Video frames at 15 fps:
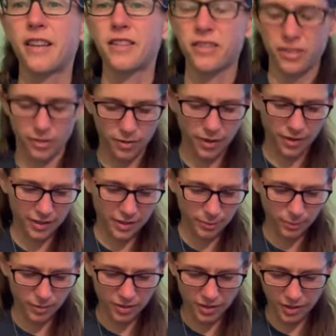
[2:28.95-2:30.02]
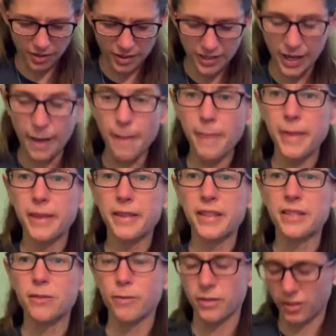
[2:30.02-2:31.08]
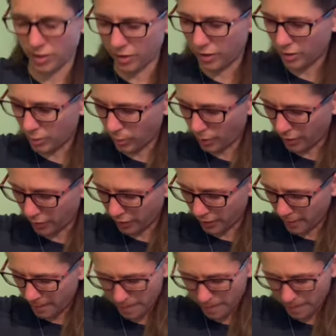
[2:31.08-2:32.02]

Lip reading: So now this one's on the 10th and this one's on the 12th.